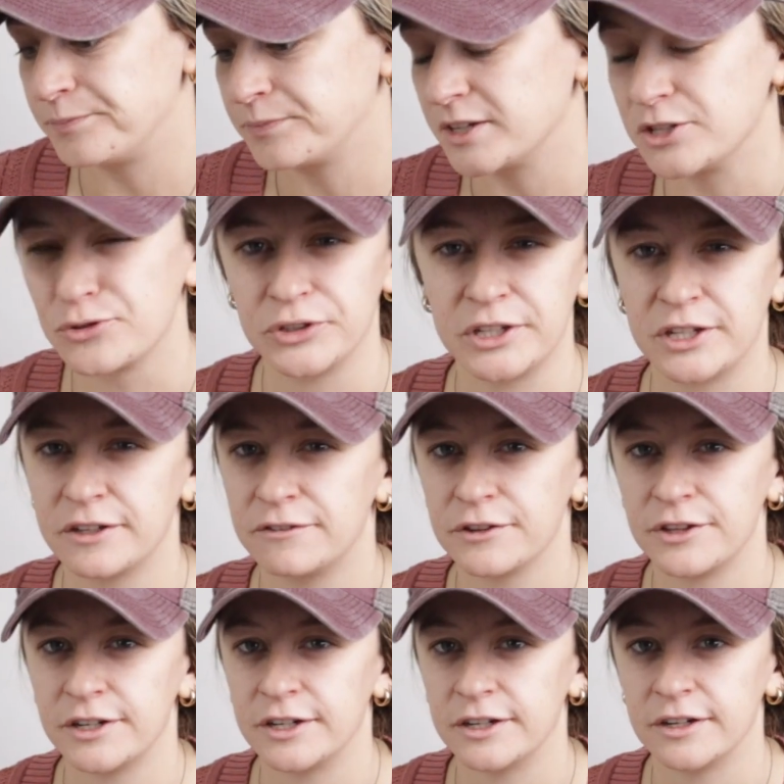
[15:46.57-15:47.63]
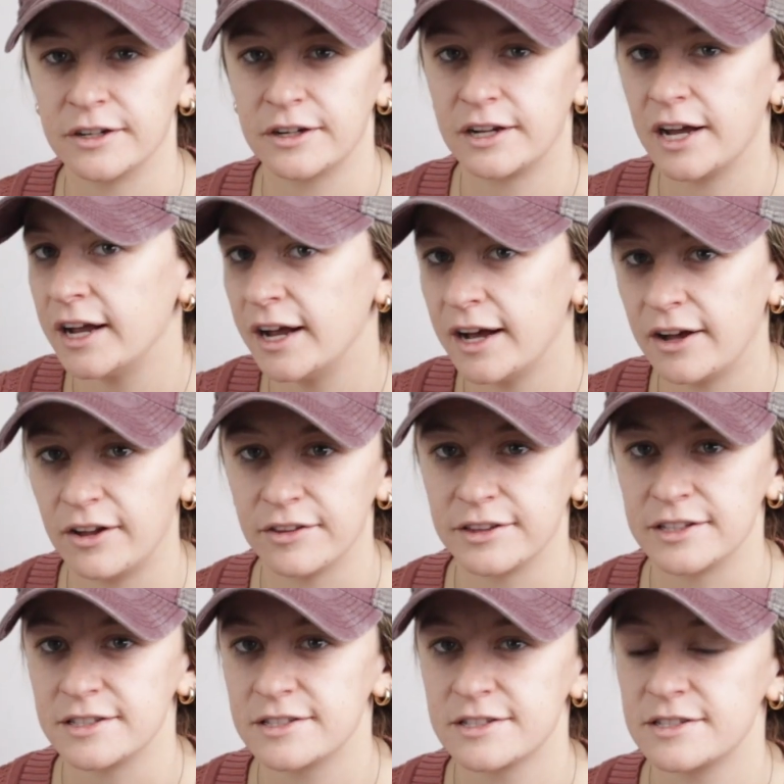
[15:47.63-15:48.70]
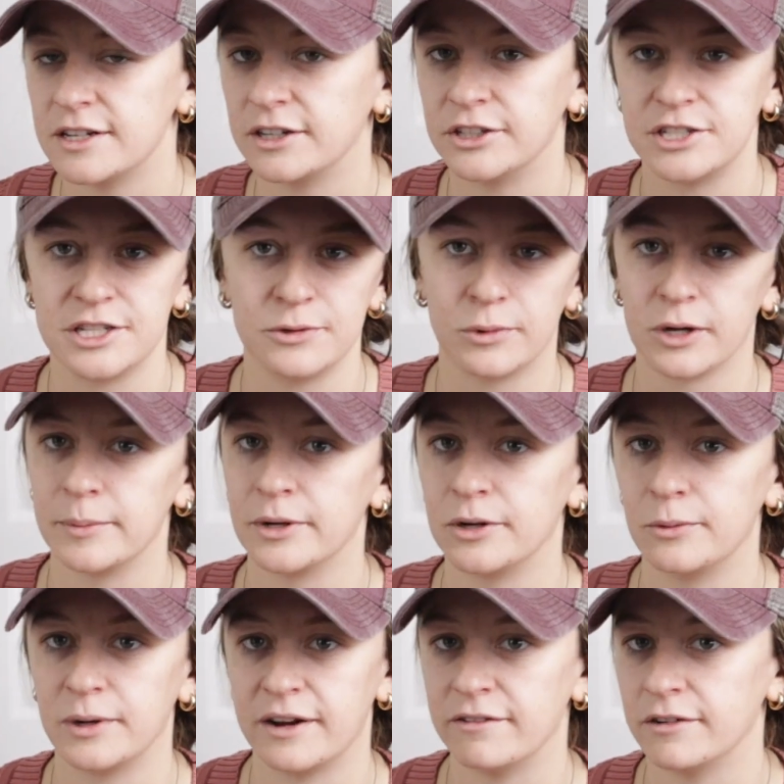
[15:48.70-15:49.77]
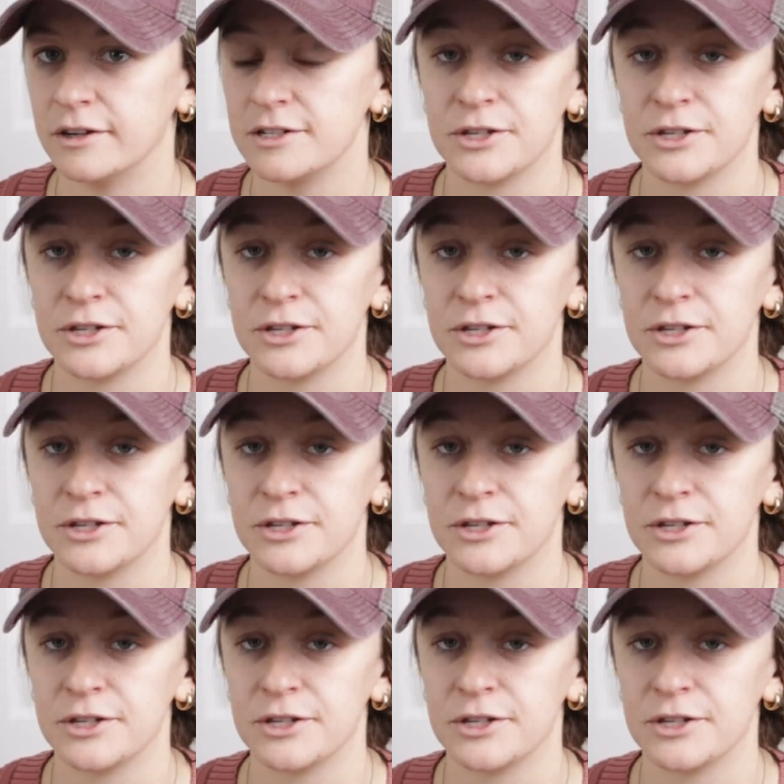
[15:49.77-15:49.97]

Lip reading: It's really good for their gut health. It's a good dewormer or whatever.